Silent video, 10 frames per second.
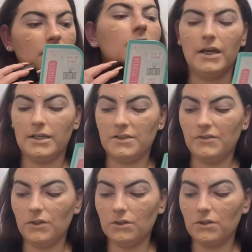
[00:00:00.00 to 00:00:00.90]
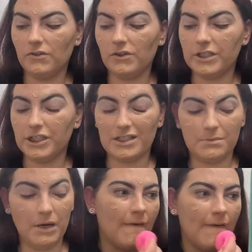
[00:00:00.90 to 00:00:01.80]
It's full coverage, it's
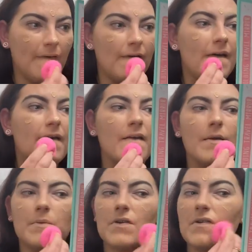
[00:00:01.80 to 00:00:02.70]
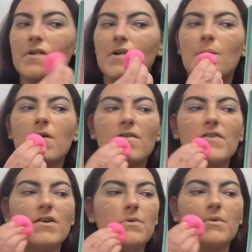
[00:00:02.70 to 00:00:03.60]
matte. And I'm just going to go
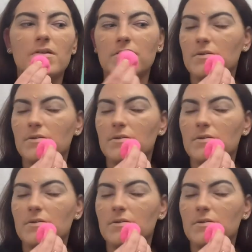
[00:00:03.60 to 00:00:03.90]
over with